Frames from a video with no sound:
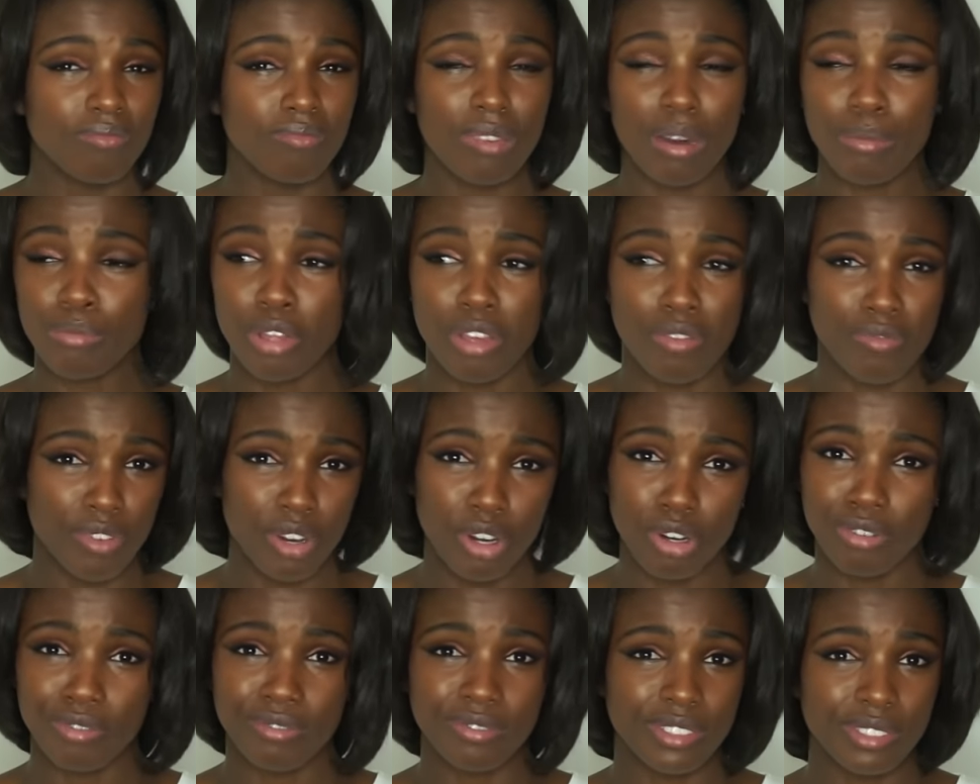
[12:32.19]
I'm not
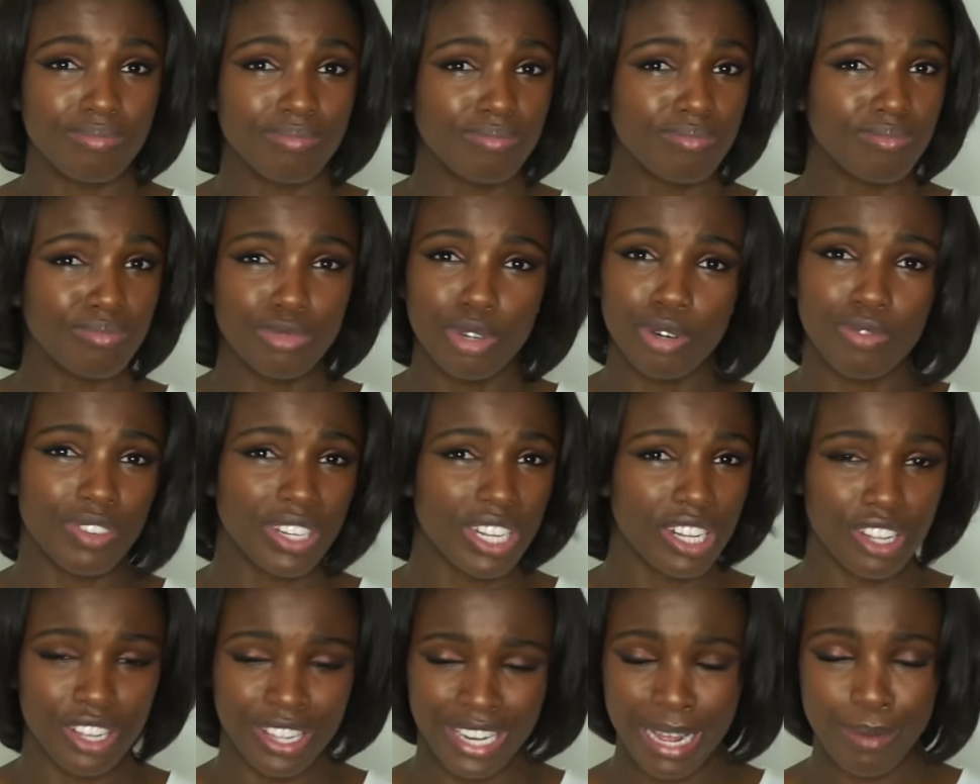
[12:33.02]
involved. Not
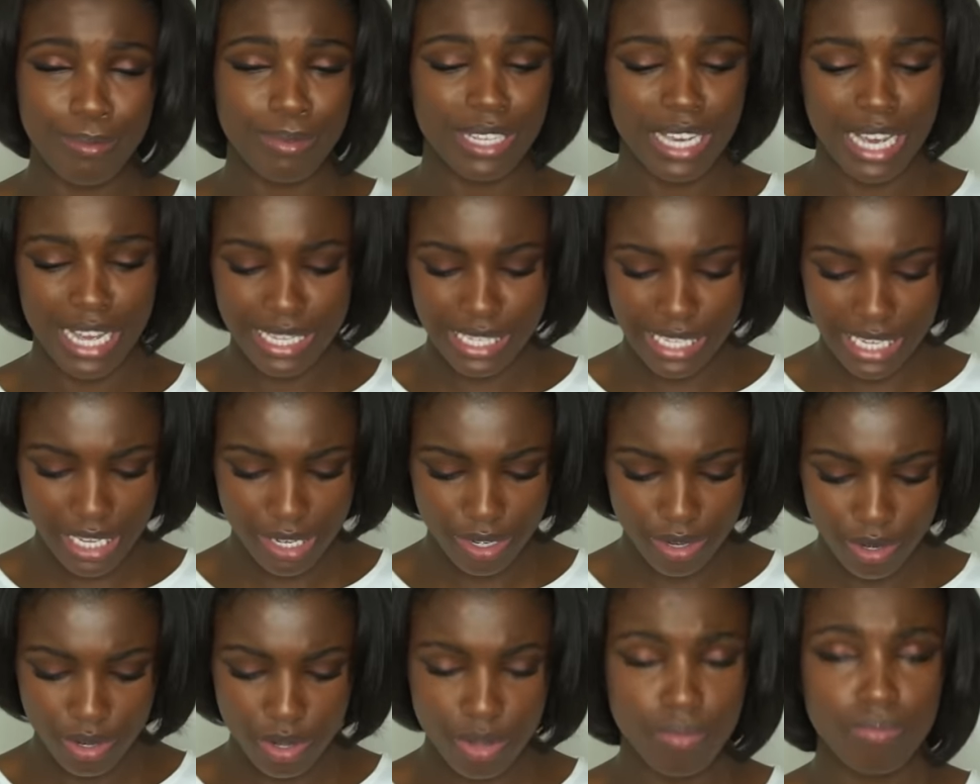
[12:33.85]
really looking
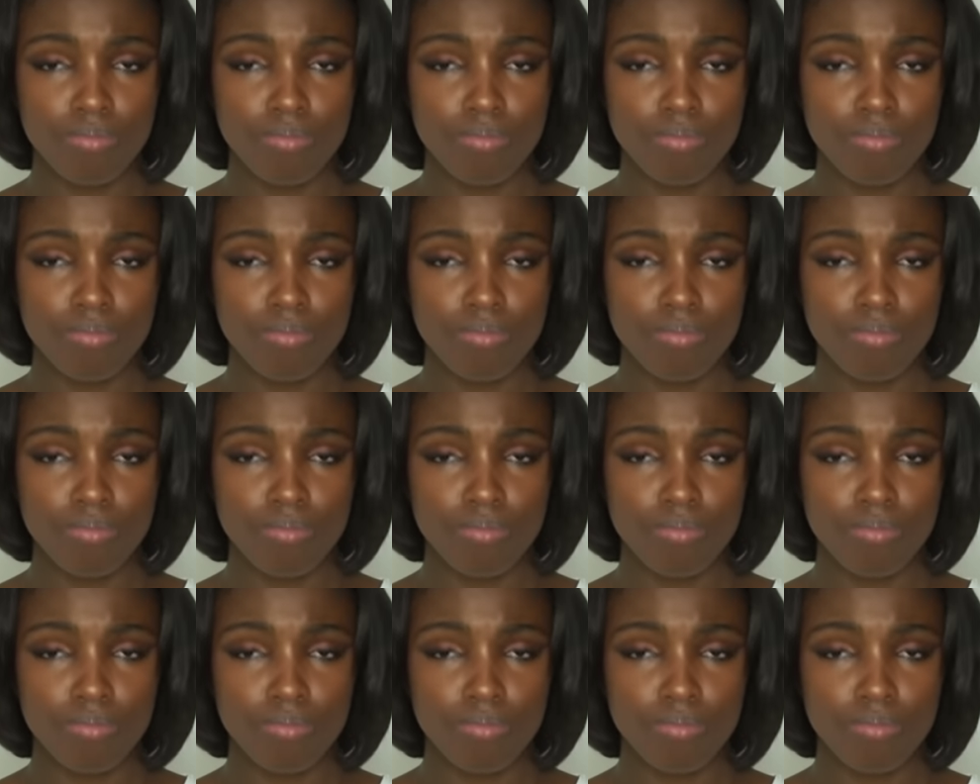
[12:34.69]
appetizing.